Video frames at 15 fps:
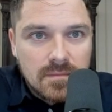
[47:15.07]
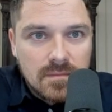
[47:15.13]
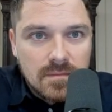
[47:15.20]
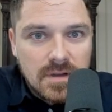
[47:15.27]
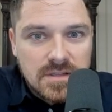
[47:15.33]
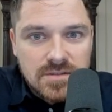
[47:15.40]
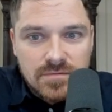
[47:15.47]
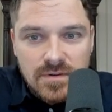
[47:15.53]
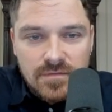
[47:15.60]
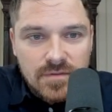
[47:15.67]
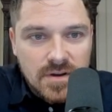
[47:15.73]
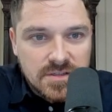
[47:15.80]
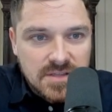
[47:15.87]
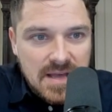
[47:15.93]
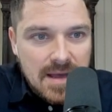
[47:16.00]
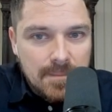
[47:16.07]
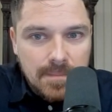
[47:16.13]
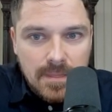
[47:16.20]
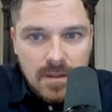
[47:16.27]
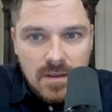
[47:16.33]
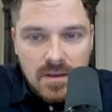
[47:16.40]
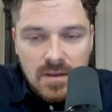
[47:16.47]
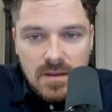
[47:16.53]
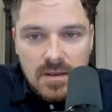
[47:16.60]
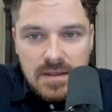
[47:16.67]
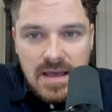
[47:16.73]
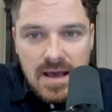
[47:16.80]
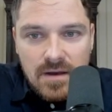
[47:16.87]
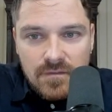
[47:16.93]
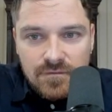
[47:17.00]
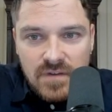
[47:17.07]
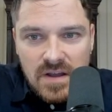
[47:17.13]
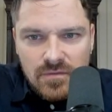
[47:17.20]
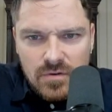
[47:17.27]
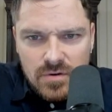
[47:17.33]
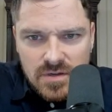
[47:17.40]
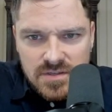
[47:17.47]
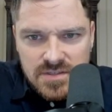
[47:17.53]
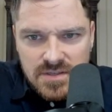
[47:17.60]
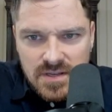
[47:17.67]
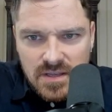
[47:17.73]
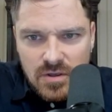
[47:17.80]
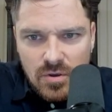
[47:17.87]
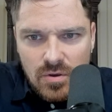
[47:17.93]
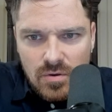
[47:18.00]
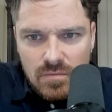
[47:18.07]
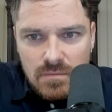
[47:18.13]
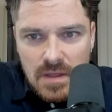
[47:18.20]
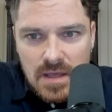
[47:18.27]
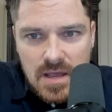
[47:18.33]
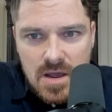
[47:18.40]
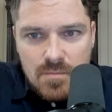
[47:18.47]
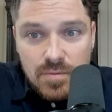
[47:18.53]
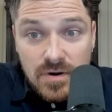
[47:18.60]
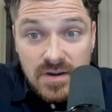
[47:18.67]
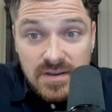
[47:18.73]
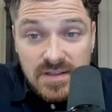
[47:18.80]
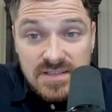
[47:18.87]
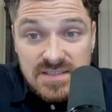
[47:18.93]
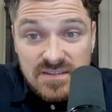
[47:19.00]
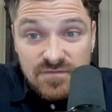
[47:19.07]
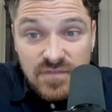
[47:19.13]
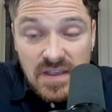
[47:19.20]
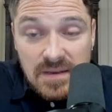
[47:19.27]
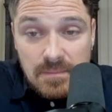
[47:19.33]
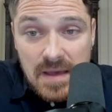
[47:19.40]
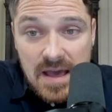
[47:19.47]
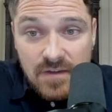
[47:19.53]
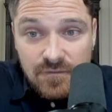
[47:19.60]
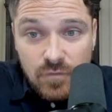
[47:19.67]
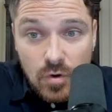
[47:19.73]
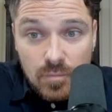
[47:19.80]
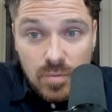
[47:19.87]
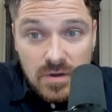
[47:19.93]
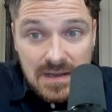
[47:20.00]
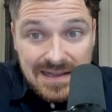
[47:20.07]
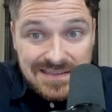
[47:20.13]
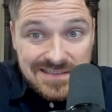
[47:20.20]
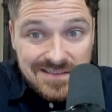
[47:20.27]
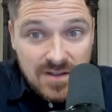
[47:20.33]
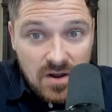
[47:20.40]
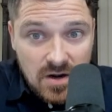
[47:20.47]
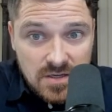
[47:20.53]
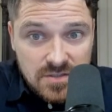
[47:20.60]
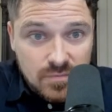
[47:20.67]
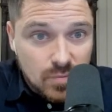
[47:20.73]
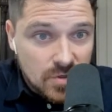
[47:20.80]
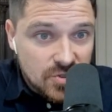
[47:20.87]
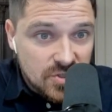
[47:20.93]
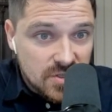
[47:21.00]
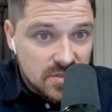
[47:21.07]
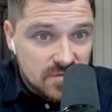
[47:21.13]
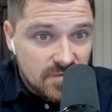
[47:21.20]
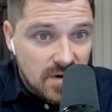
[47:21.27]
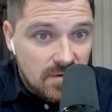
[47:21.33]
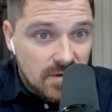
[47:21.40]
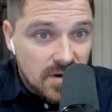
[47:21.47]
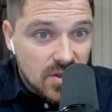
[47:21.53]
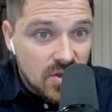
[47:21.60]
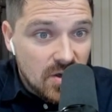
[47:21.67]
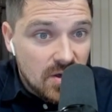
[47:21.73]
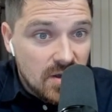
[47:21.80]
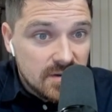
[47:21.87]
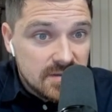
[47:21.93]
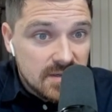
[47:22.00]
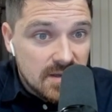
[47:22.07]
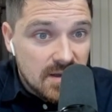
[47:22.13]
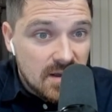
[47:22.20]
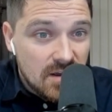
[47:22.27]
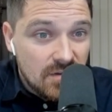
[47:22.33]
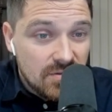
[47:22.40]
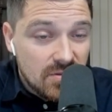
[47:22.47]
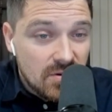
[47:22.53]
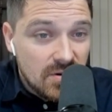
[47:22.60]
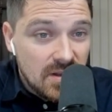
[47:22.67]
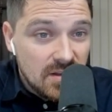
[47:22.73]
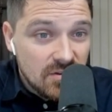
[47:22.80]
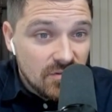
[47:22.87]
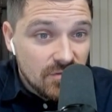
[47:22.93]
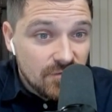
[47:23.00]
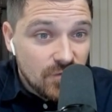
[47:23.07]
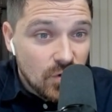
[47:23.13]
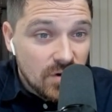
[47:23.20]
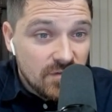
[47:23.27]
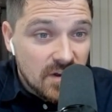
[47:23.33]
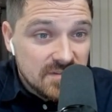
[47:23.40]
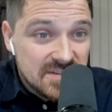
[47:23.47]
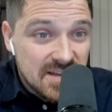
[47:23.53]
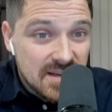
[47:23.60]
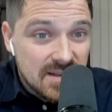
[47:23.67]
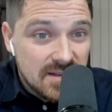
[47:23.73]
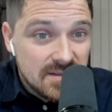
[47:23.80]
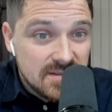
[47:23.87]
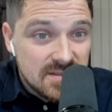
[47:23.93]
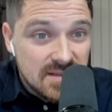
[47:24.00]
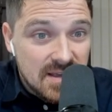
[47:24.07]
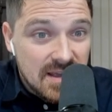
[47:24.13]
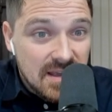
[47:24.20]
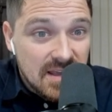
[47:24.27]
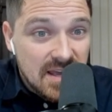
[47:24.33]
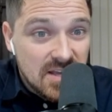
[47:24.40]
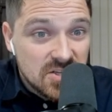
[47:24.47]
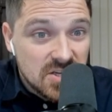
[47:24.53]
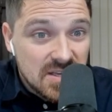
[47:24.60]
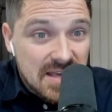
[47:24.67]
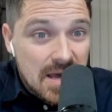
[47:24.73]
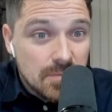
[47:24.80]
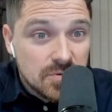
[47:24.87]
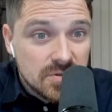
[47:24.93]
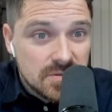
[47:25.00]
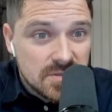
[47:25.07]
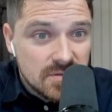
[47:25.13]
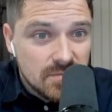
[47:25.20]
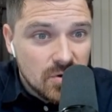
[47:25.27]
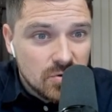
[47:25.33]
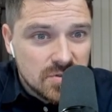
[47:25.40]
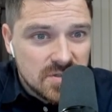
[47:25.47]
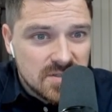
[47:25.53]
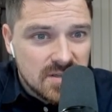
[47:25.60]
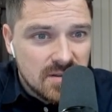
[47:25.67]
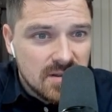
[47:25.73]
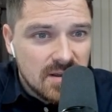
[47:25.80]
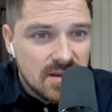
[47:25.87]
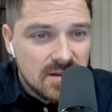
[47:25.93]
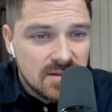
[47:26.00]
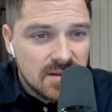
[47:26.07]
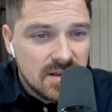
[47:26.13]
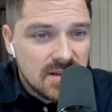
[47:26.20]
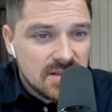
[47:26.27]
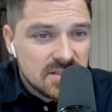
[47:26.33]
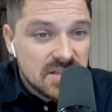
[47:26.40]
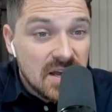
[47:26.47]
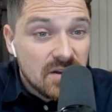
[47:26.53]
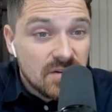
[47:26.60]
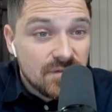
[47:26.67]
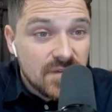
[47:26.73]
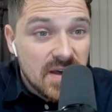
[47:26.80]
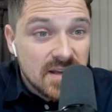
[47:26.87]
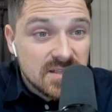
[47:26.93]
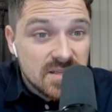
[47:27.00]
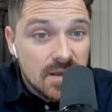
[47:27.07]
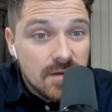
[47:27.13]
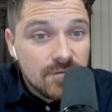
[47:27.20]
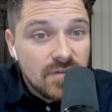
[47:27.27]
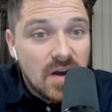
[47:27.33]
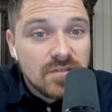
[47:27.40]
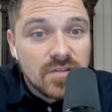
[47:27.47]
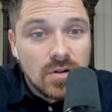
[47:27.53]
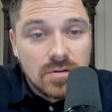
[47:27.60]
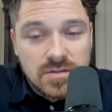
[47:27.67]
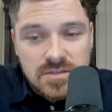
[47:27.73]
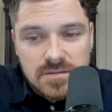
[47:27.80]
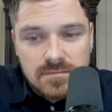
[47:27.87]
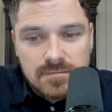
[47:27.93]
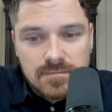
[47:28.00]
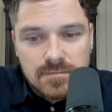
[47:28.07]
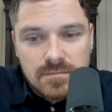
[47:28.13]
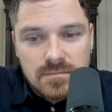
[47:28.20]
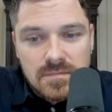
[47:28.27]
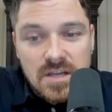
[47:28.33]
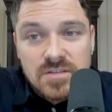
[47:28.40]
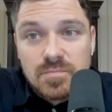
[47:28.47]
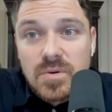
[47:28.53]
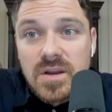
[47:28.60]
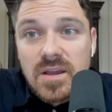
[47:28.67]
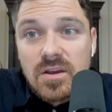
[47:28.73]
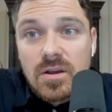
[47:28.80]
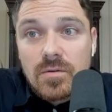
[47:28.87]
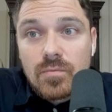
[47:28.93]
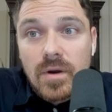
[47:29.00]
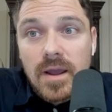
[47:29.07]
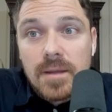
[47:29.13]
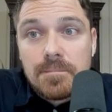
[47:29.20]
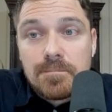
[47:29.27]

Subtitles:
Let's refresh that. Yeah, 5 orders in the queue. Pretty decent feedback, 4.9 stars, which is very good. 30 to 45 seconds, engaging captions, emojis, and sound effects, $5. That's pretty good, right?